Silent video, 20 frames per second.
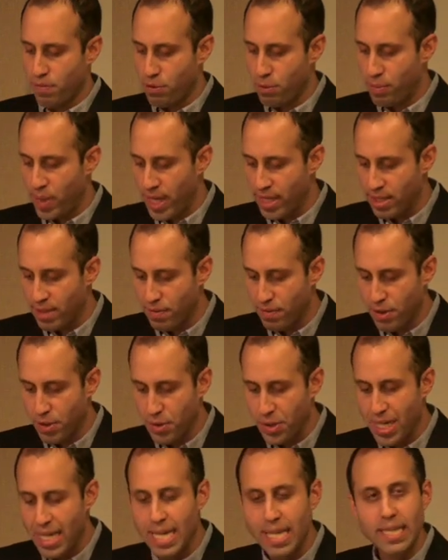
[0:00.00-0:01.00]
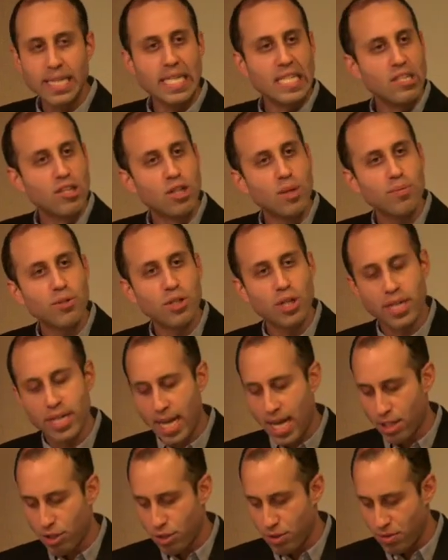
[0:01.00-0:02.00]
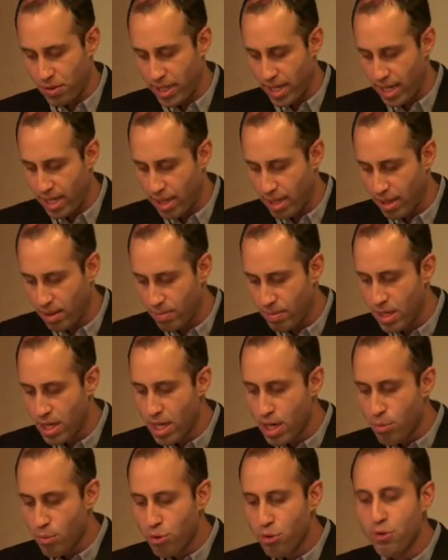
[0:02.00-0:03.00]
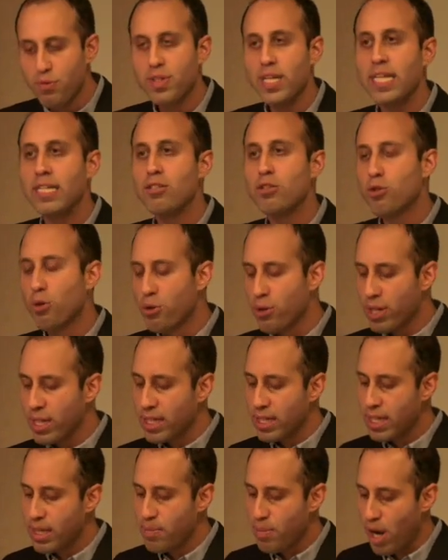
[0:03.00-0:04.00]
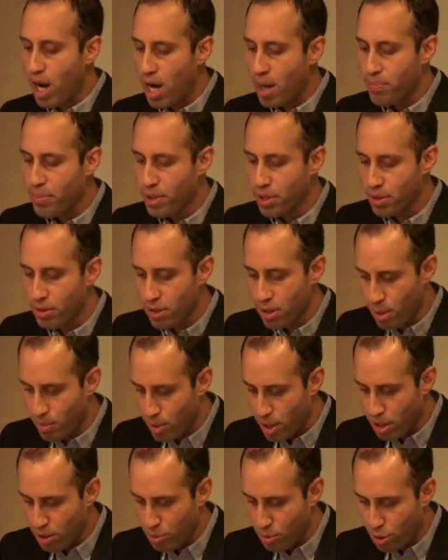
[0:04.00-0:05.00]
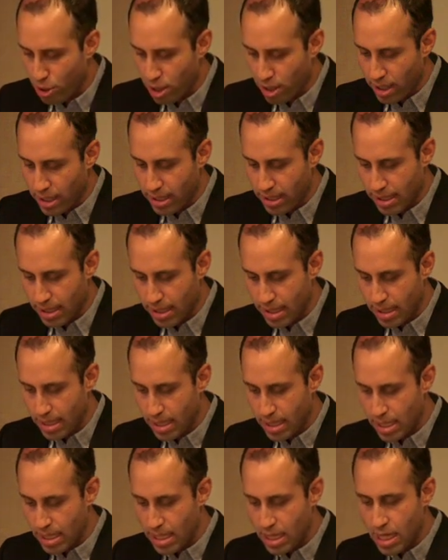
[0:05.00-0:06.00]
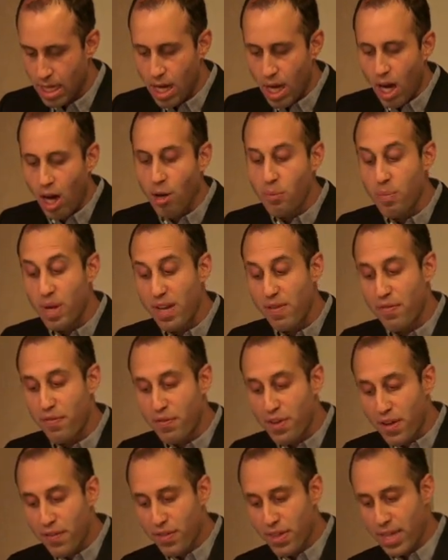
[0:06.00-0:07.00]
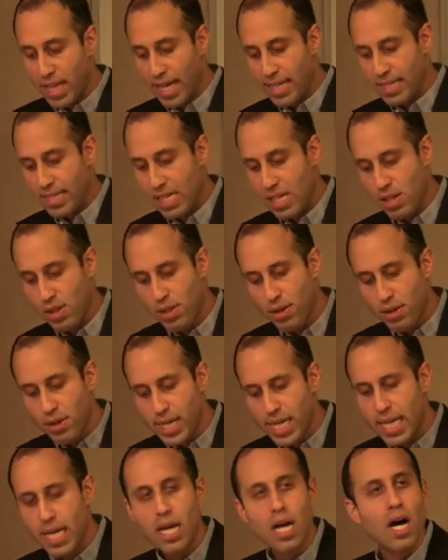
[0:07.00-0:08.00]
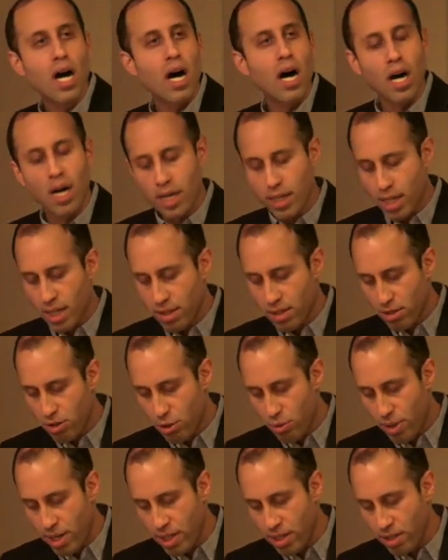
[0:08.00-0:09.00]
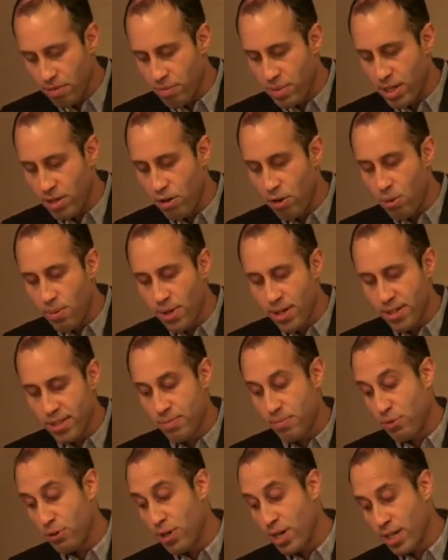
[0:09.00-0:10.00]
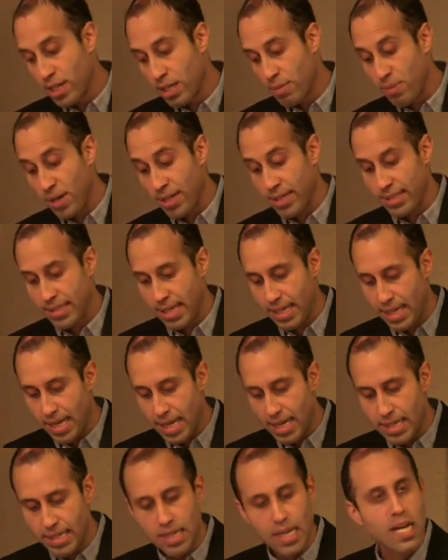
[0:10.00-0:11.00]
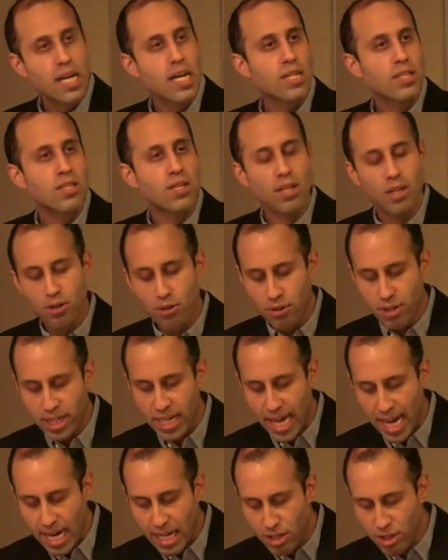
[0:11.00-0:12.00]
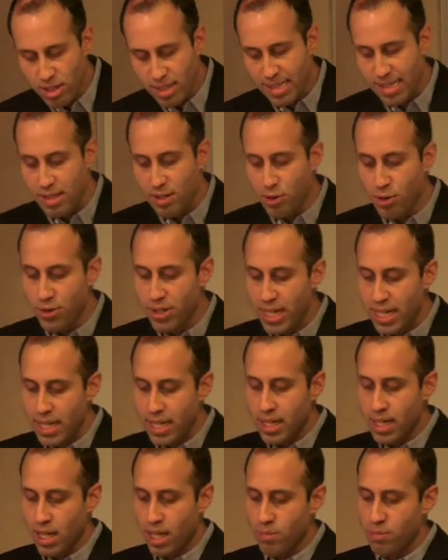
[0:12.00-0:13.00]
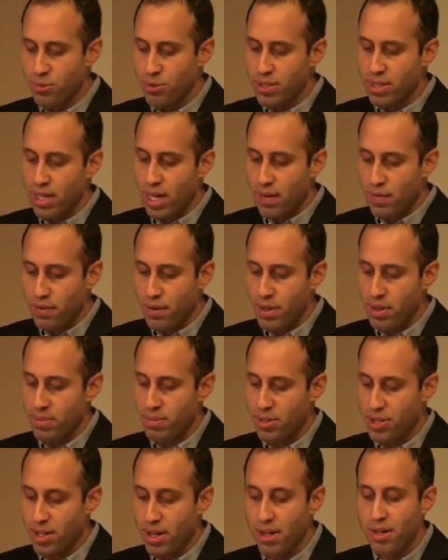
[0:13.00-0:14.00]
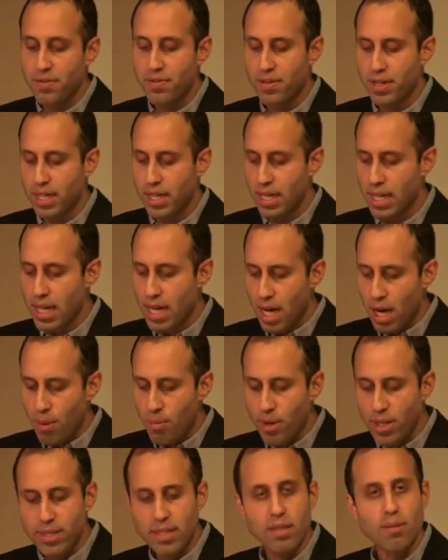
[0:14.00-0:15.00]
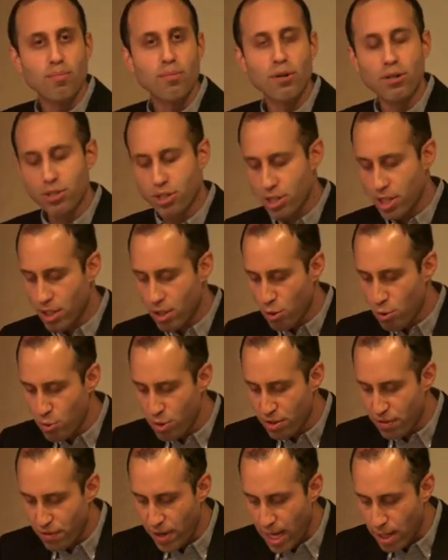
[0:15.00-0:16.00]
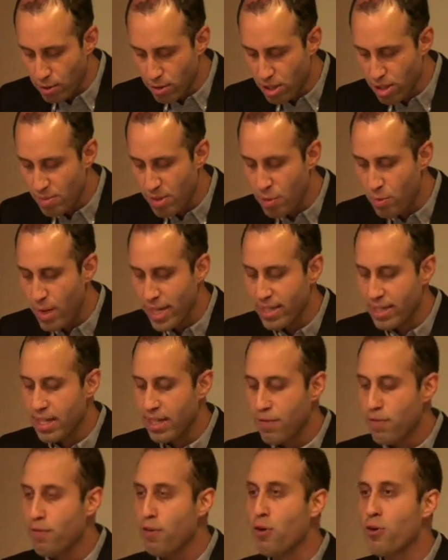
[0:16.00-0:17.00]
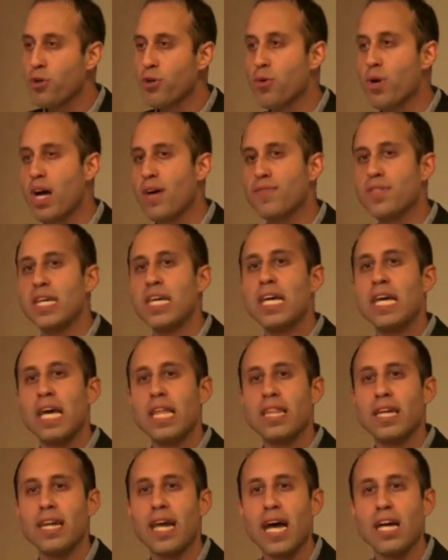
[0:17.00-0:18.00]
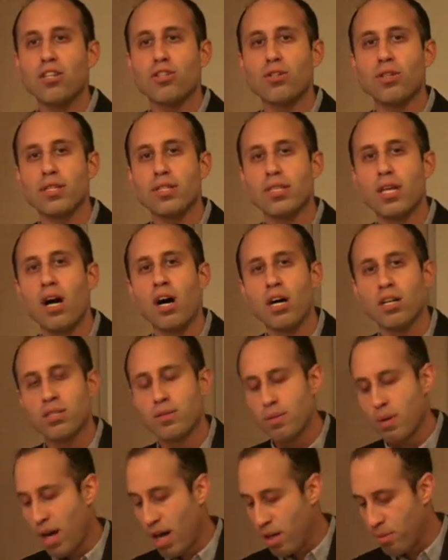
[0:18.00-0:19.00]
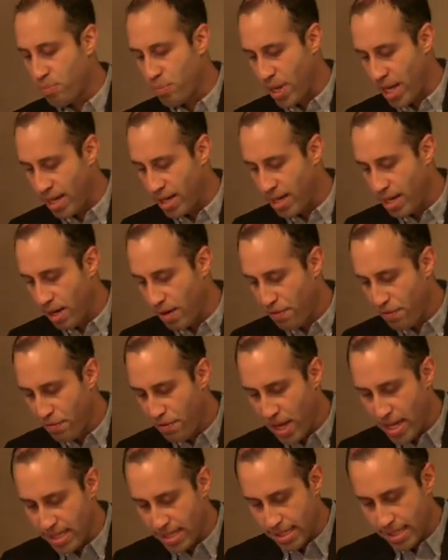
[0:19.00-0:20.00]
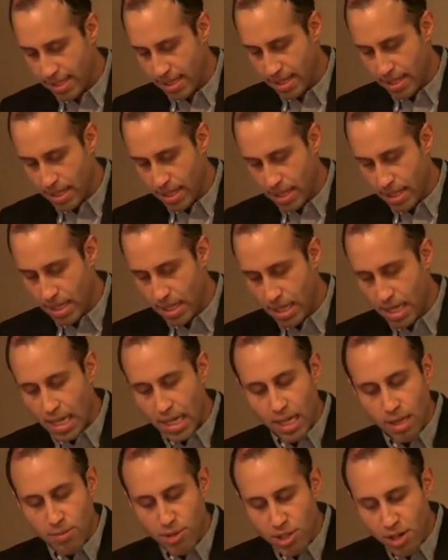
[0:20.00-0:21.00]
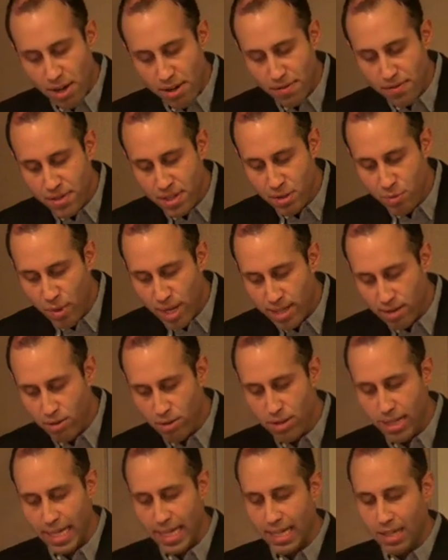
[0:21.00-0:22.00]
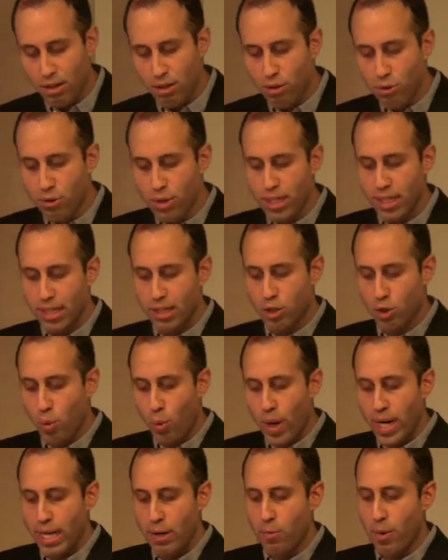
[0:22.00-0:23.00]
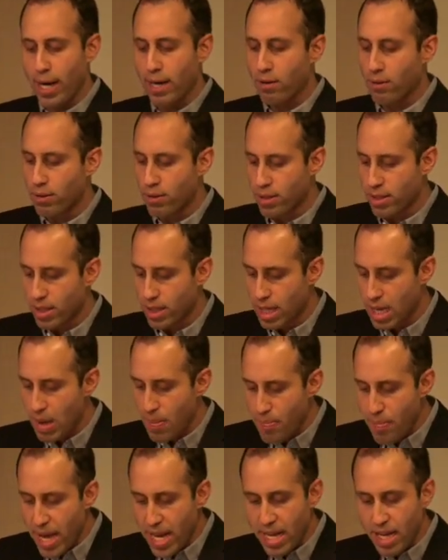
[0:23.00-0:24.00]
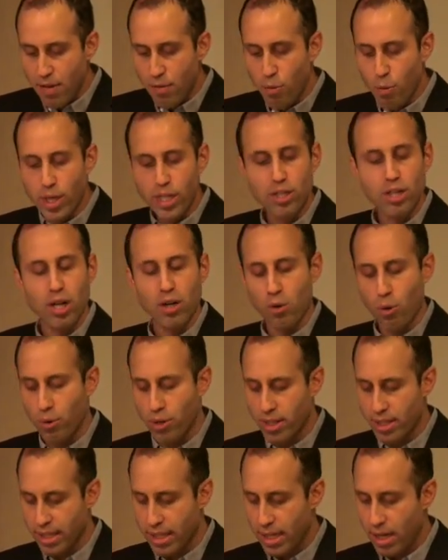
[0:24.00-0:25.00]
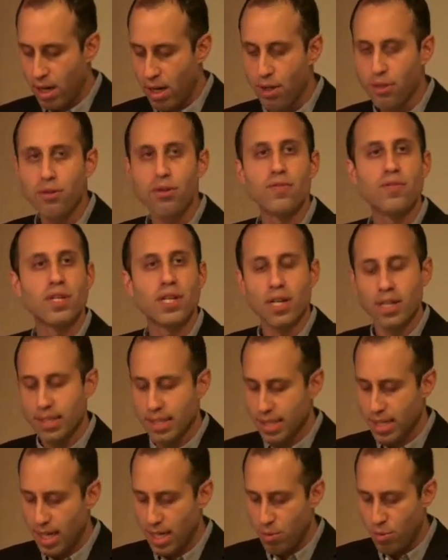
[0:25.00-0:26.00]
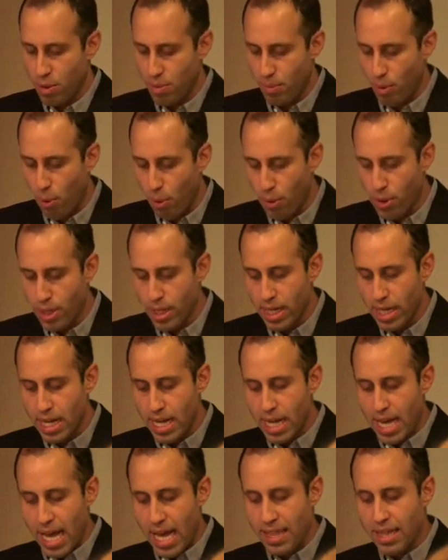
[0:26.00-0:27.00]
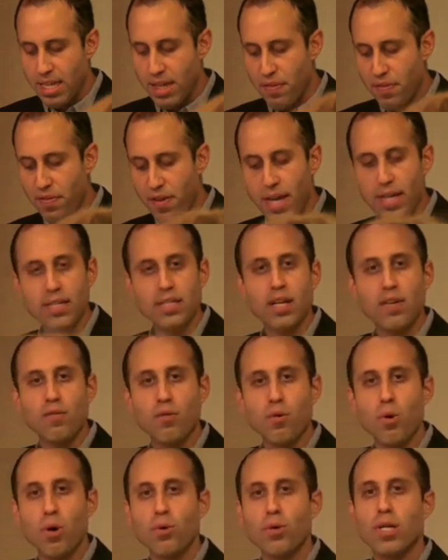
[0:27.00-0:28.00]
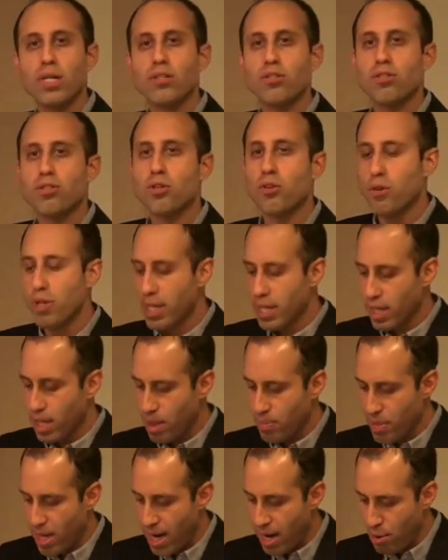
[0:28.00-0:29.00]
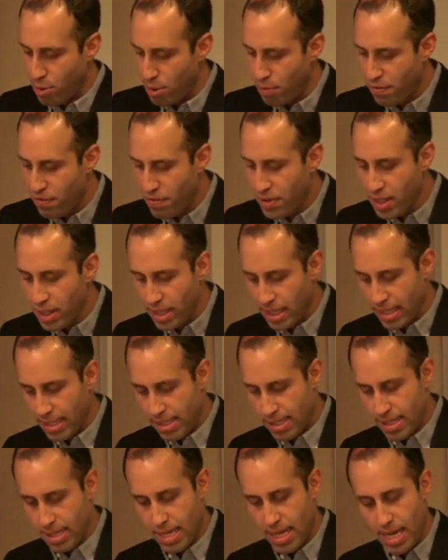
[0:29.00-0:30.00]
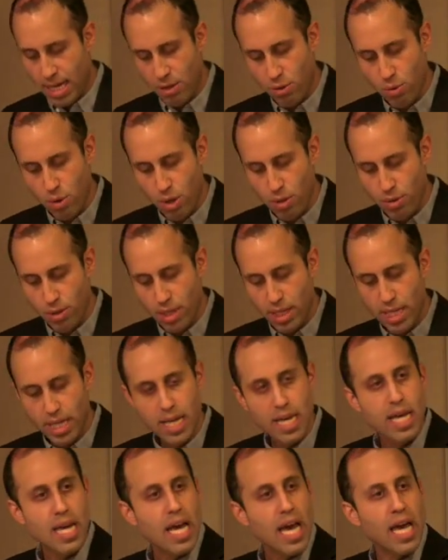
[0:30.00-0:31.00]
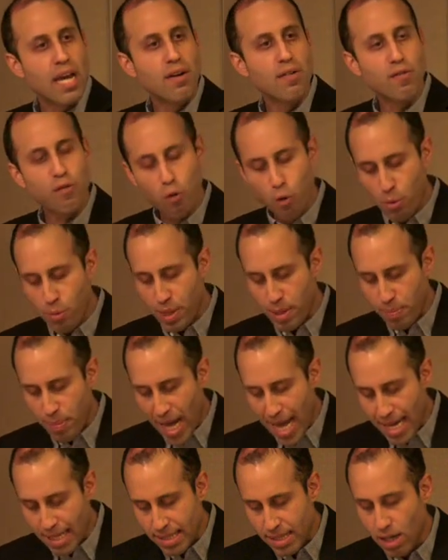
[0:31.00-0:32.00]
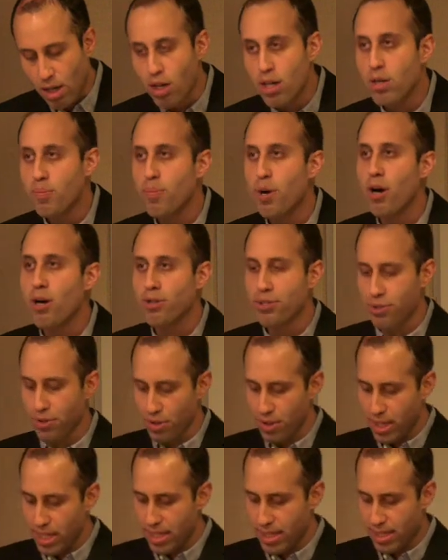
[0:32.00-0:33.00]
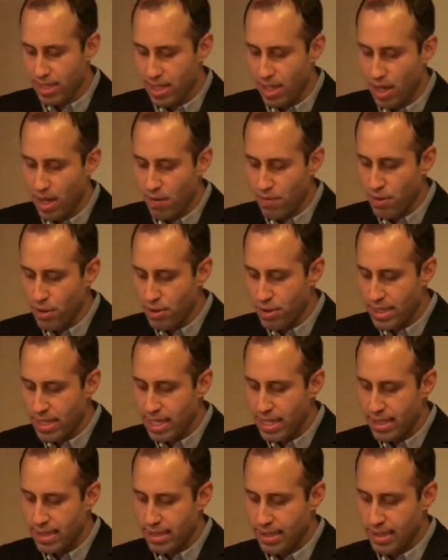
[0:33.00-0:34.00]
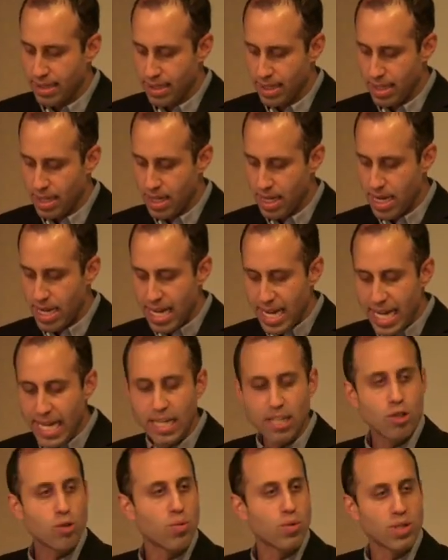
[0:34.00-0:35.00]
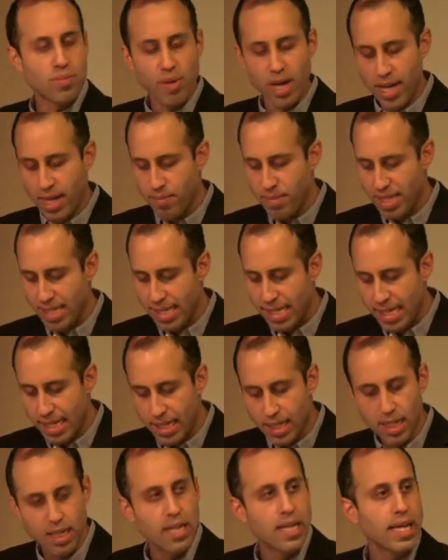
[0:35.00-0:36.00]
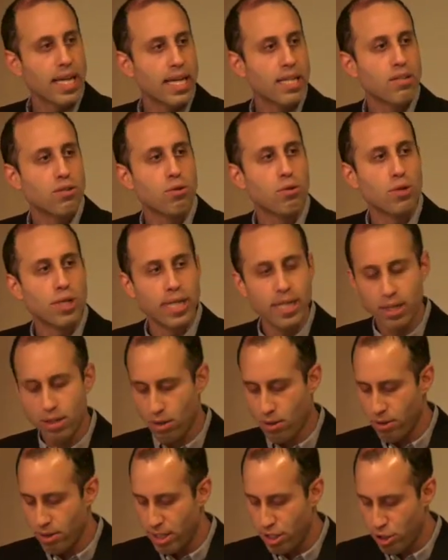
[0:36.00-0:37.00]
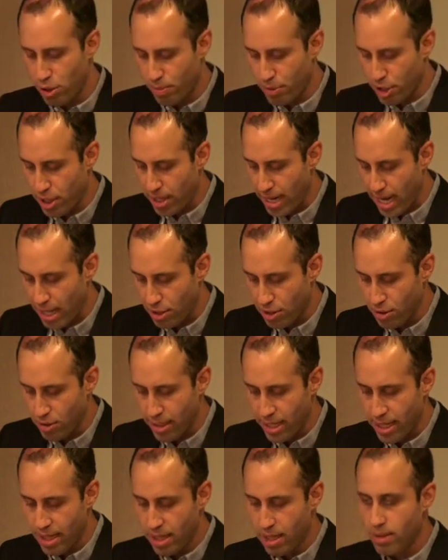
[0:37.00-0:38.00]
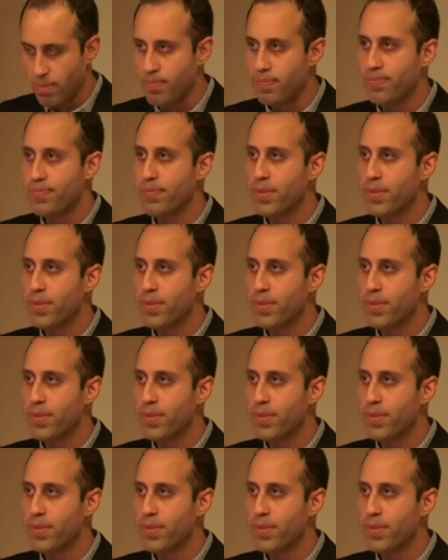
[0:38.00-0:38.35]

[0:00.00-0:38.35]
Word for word: for Baidaphon, the Egyptian national anthem, proved enduringly popular among Moroccans. On May 5, 1930, hot on the trail of Ben Omar's Moroccan Marseillaise, security agents zeroed in on Mustafa Msharfi, a Muslim merchant who was found to be renting phonographs in the nationalist hot hotbed of Fez. Msharfi's rentals included 20 records, many of which, according to the author of an unsigned report, had the effect of, quote, stirring up Arab feelings, end quote. An informant passed on a partial list of those discs. Each was by Masika, including her Egyptian national anthem.